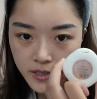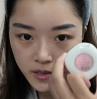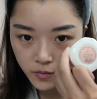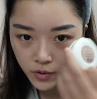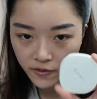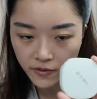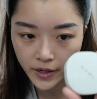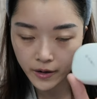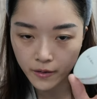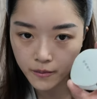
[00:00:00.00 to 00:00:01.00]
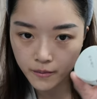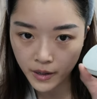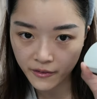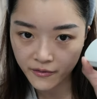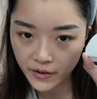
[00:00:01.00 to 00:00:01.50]
It's one of like
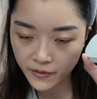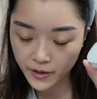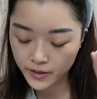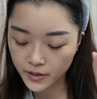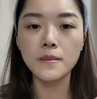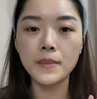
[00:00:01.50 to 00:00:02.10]
my favorite.